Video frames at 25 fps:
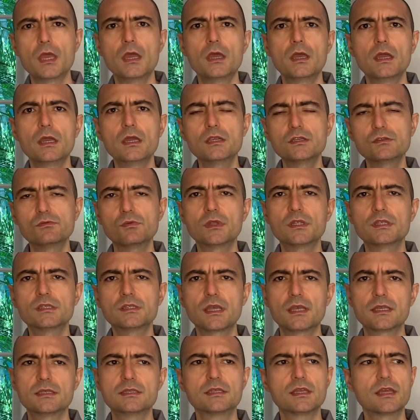Here's what it
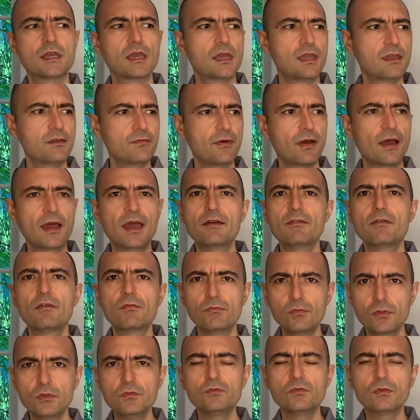says. If I have a
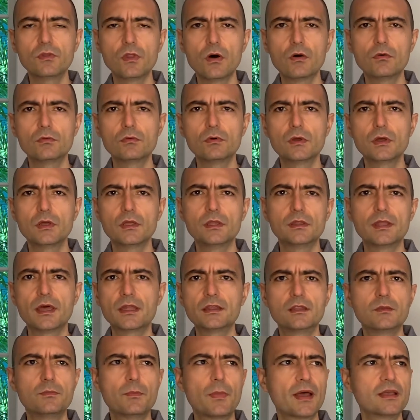fluid flow that
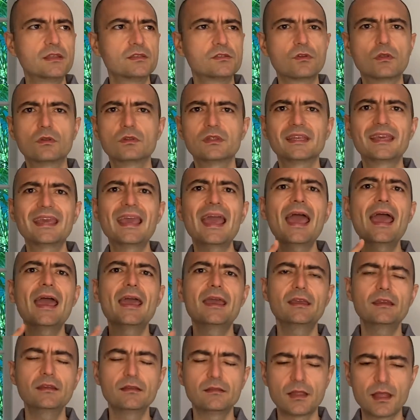depends on
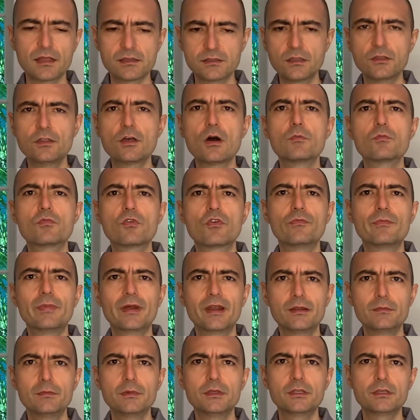K, that's the number of
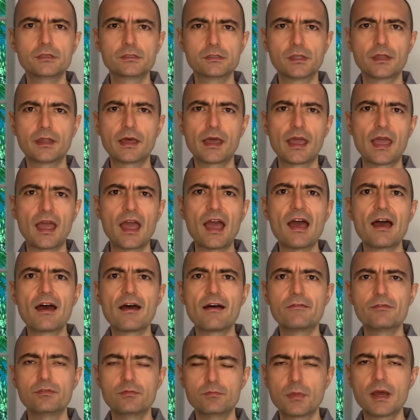parameters that I
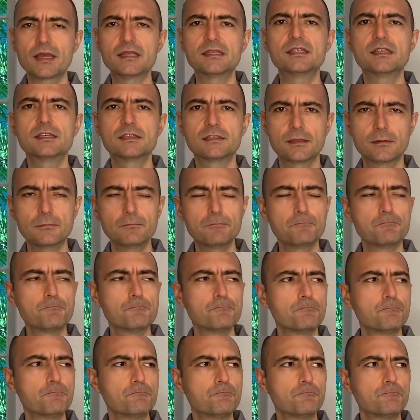have in my system,
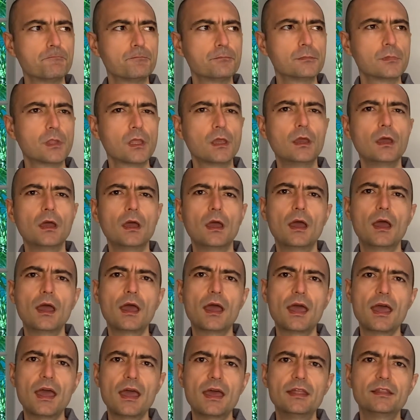
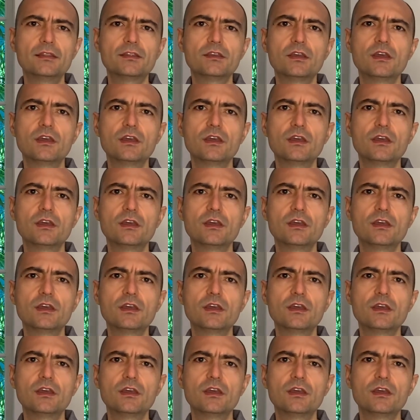and